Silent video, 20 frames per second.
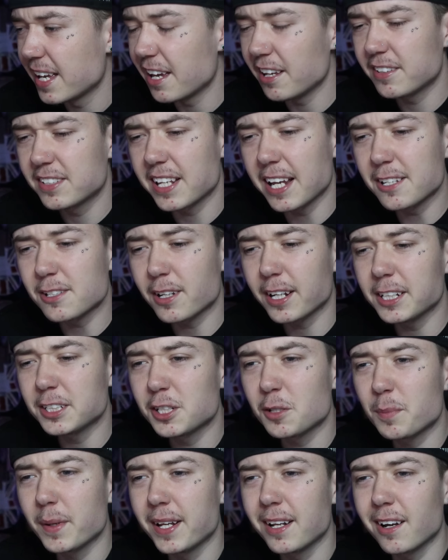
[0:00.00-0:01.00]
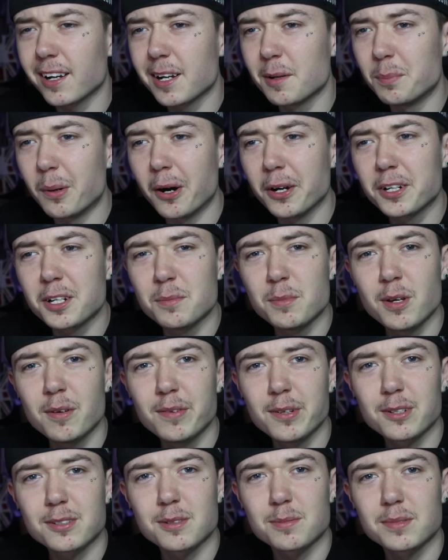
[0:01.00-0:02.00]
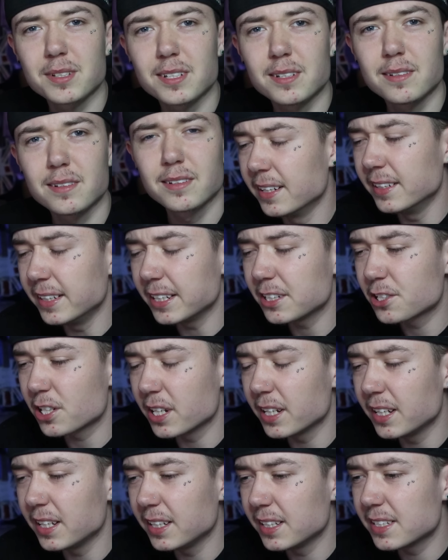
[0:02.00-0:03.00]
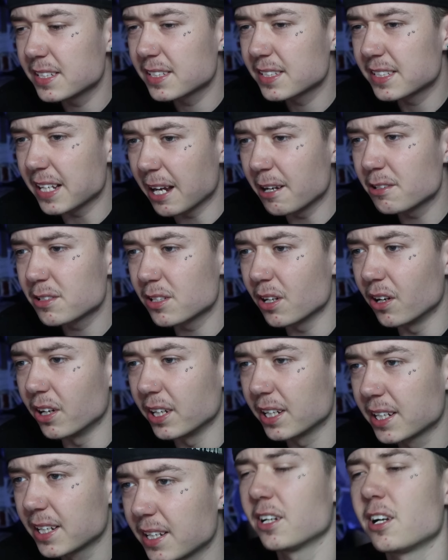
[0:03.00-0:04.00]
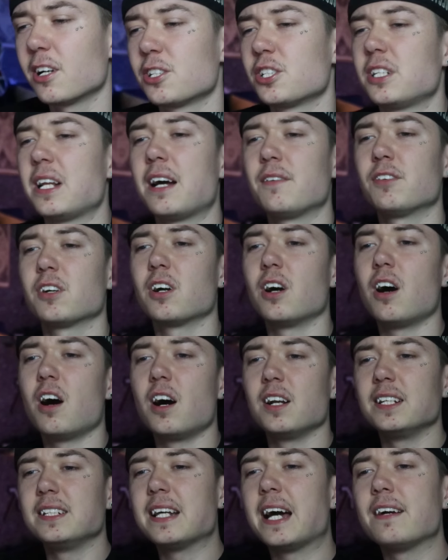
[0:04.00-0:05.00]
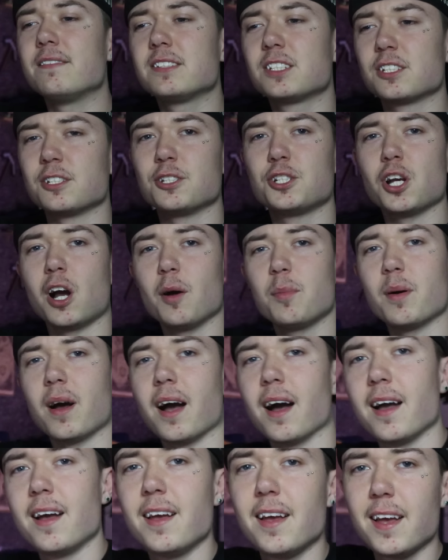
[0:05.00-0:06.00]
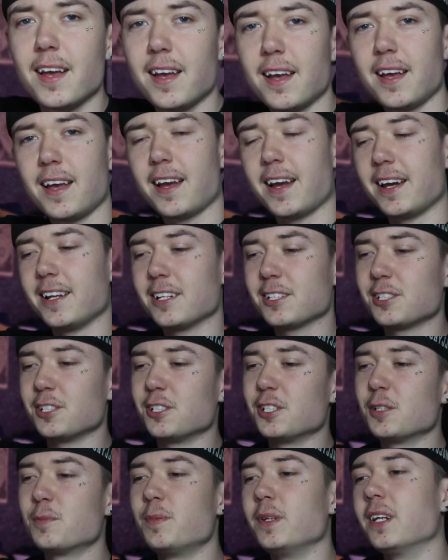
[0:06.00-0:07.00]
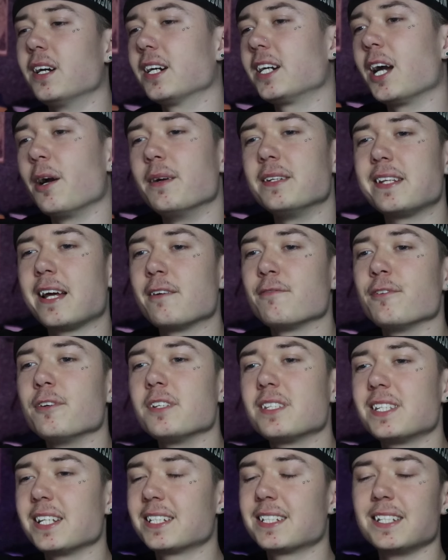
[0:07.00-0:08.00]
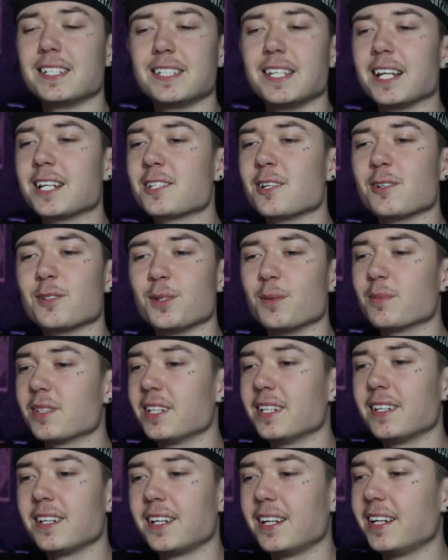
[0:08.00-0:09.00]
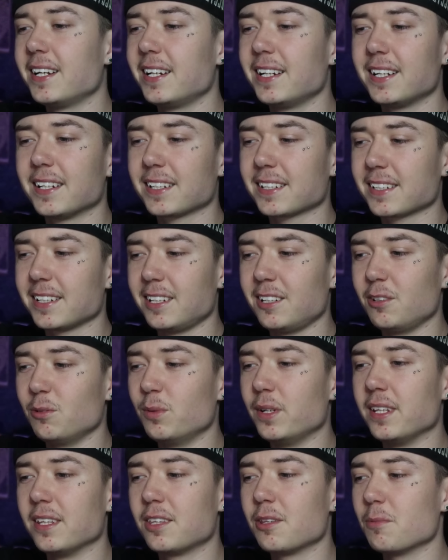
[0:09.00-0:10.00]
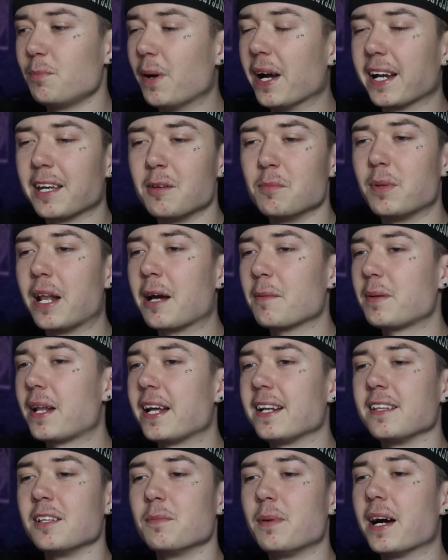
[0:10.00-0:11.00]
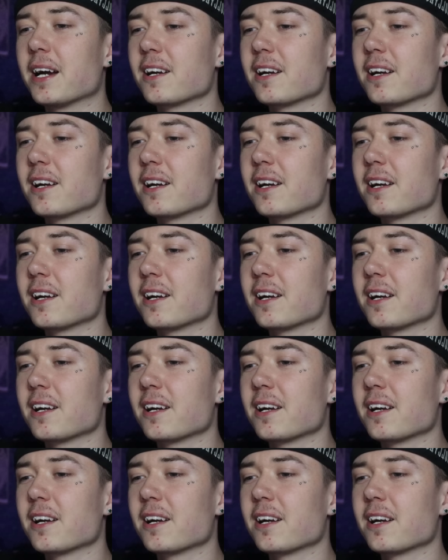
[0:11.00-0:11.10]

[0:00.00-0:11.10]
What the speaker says: It sounds like it should be in like a biker movie or something. It literally sounds like I should have like a Harley Davidson chopper and I should just be like going down Route 66 or something with Back in Black playing in the